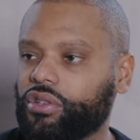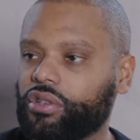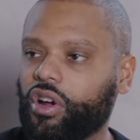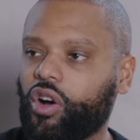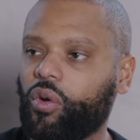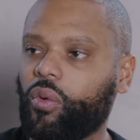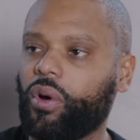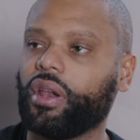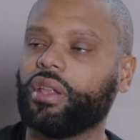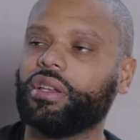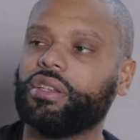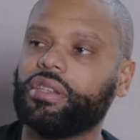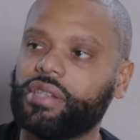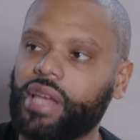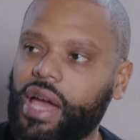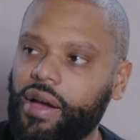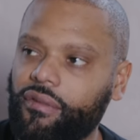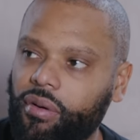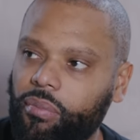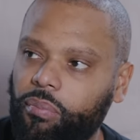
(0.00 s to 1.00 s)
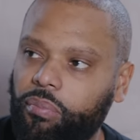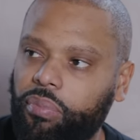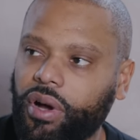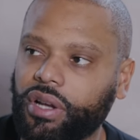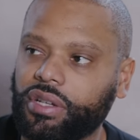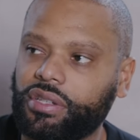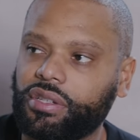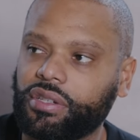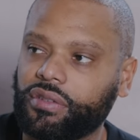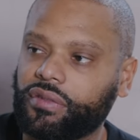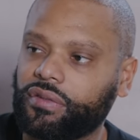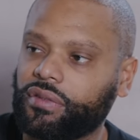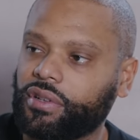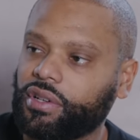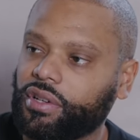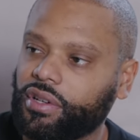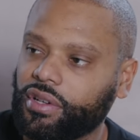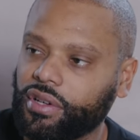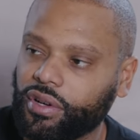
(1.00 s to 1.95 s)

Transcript: because you don't want to just have a bunch of